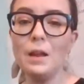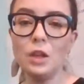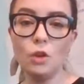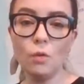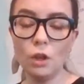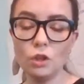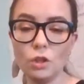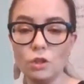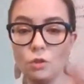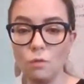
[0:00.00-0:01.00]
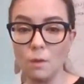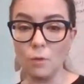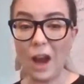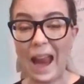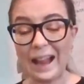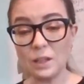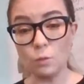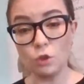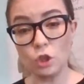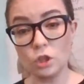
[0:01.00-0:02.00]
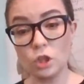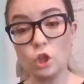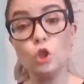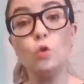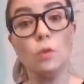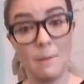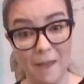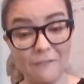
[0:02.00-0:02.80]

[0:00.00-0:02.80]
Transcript: that you can just do them. Your hands will just do them.